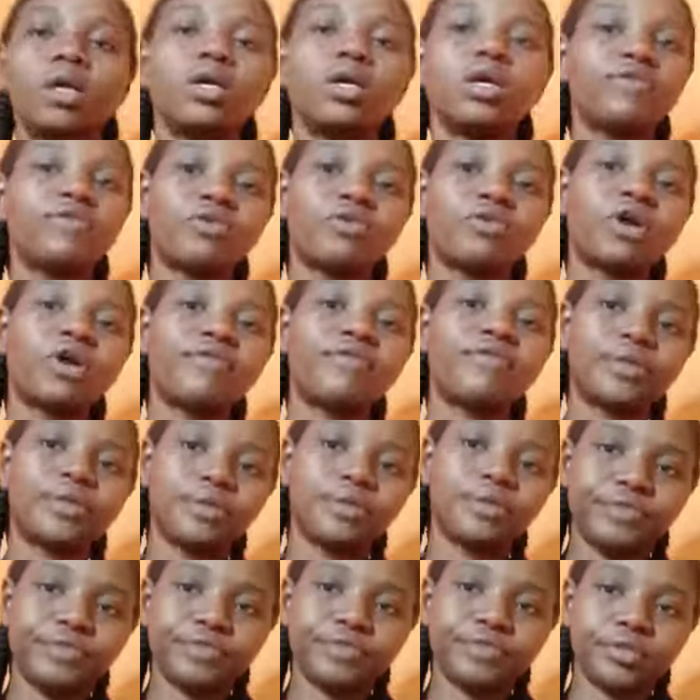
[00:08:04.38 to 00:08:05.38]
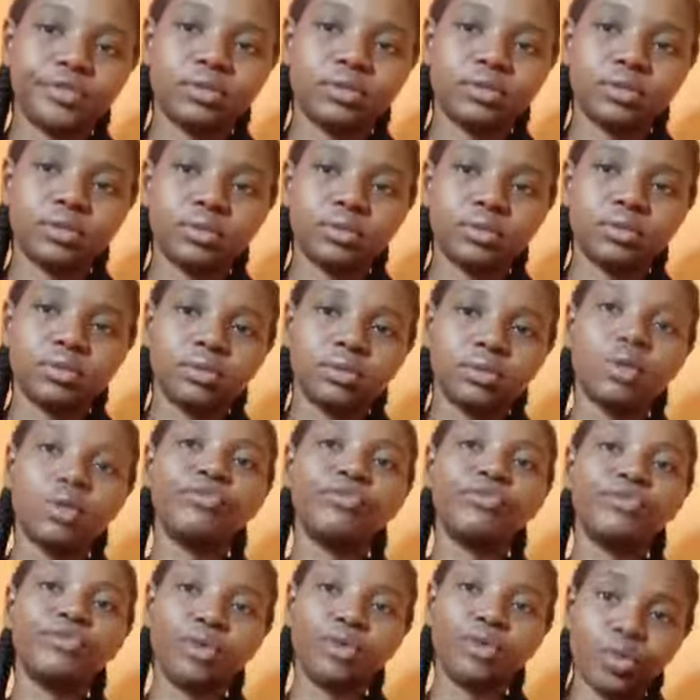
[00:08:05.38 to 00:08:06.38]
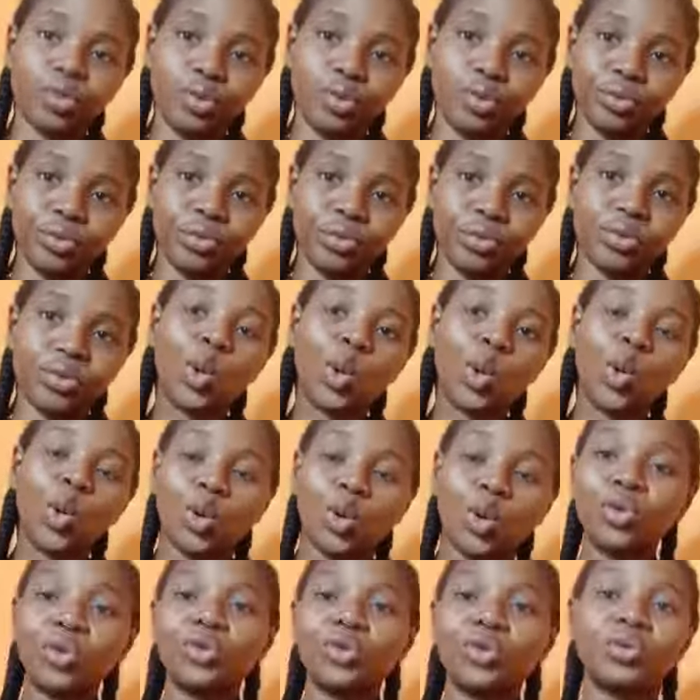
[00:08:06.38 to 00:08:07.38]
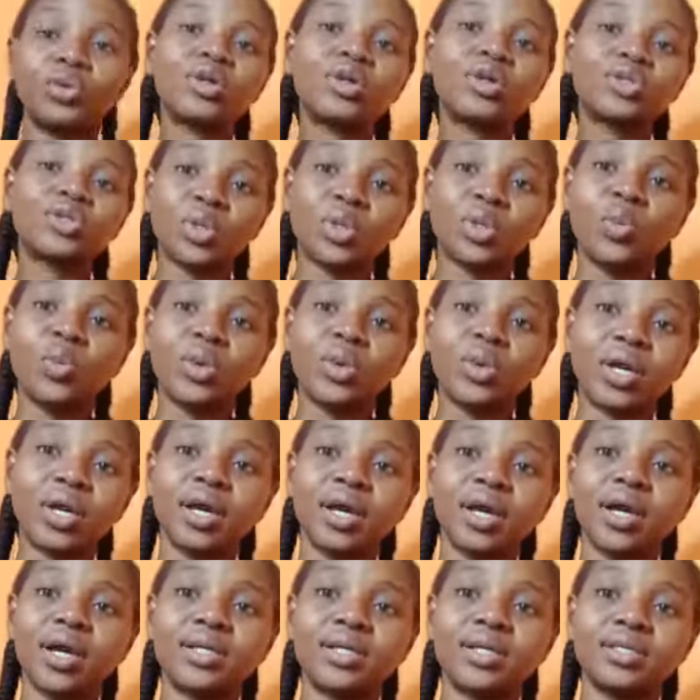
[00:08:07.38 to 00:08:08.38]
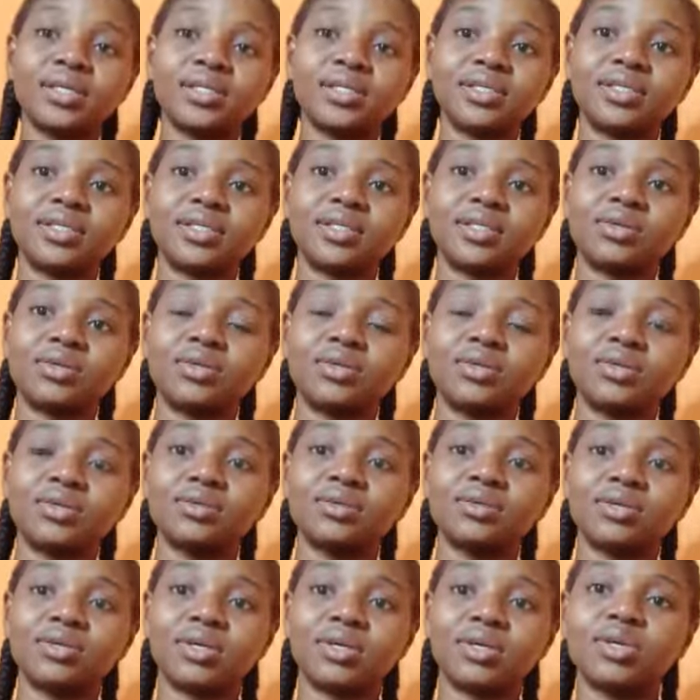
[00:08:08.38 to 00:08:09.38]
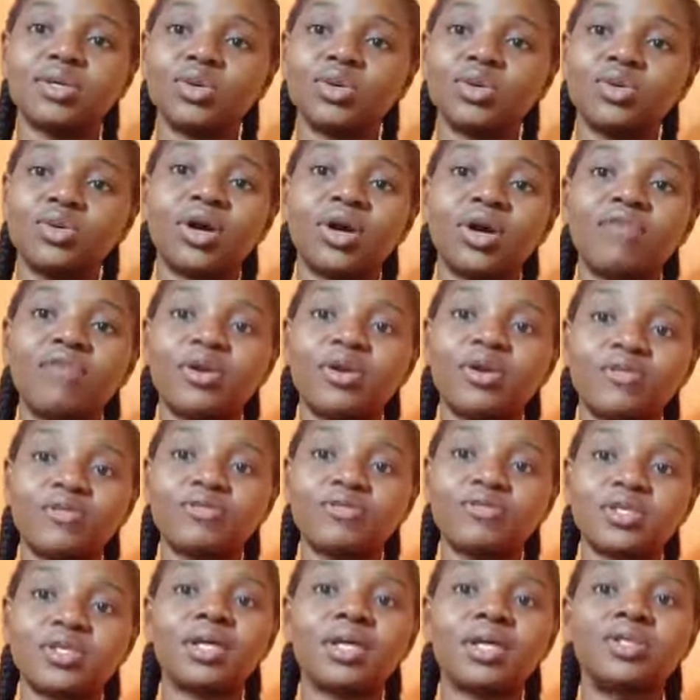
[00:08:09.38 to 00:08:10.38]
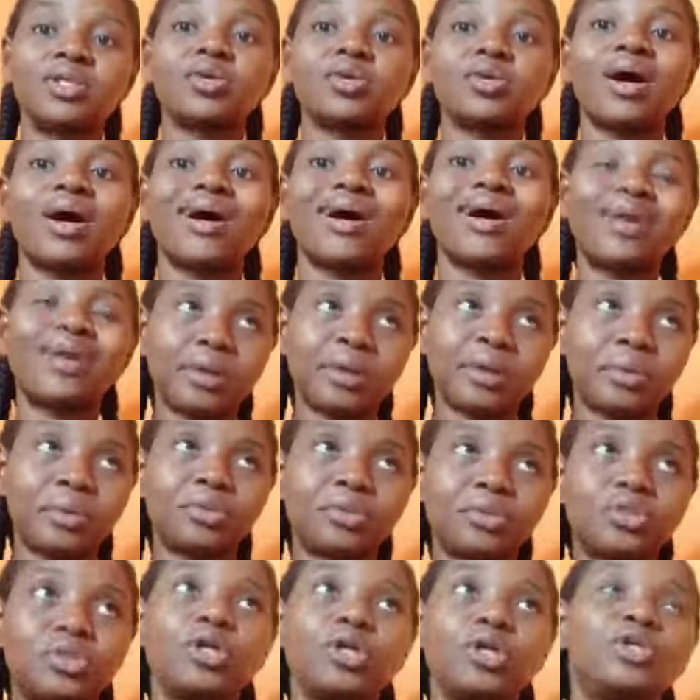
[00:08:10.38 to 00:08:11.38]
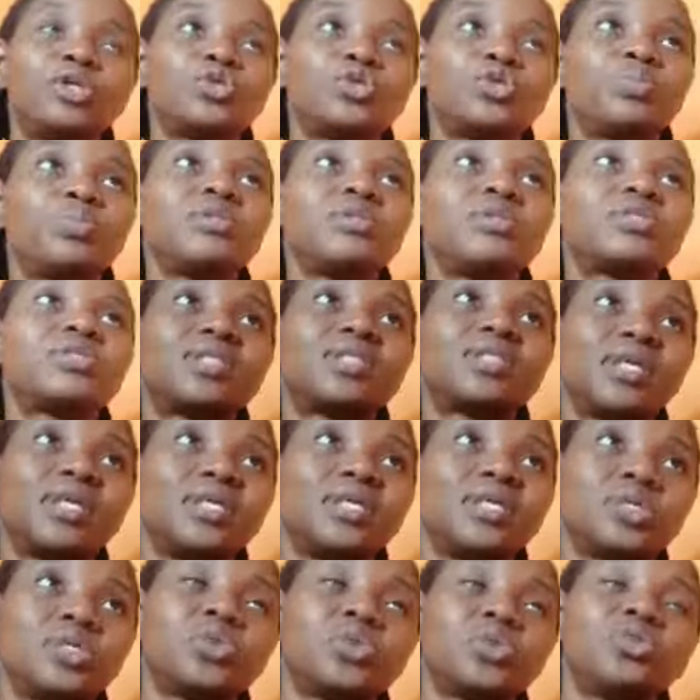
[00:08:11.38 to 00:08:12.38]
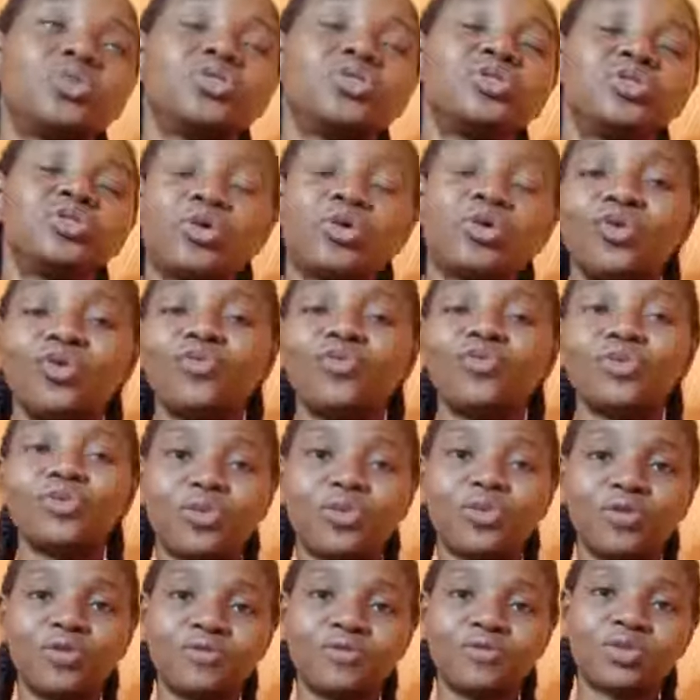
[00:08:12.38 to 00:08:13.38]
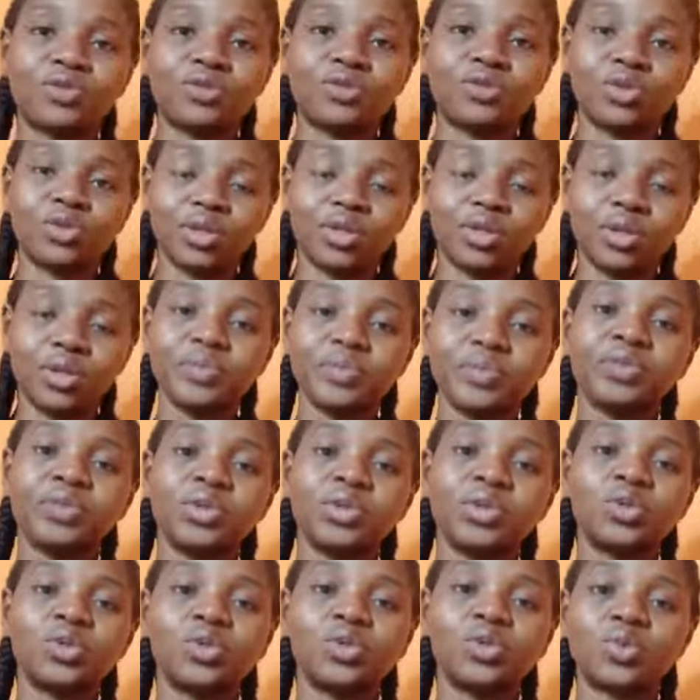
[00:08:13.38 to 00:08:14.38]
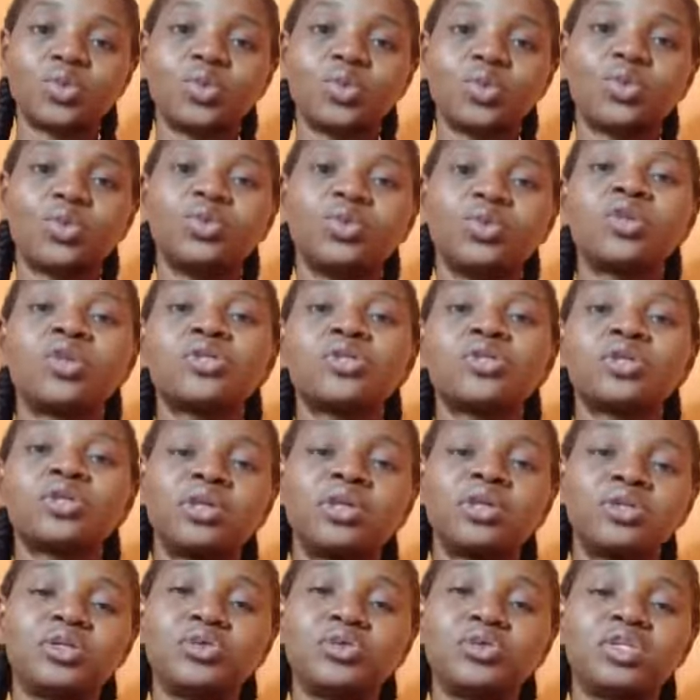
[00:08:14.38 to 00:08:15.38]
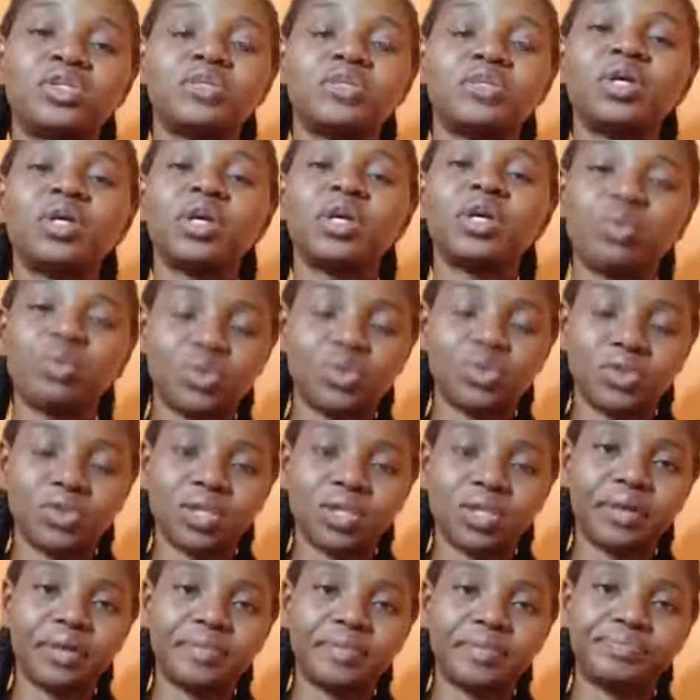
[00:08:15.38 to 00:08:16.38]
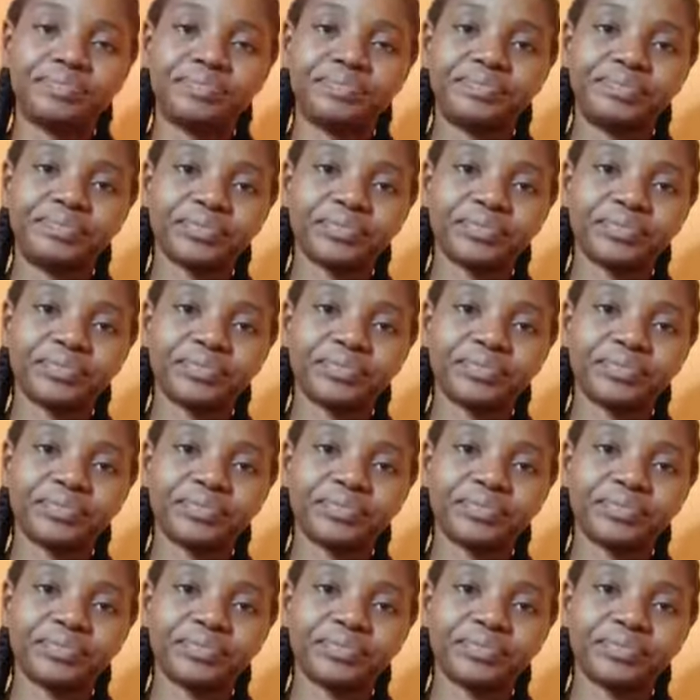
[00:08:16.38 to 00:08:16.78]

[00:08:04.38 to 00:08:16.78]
If you have an office of your own, or you work somewhere and you have an office and you are allowed to paste things on the door of your office, so what you can do is make a poster,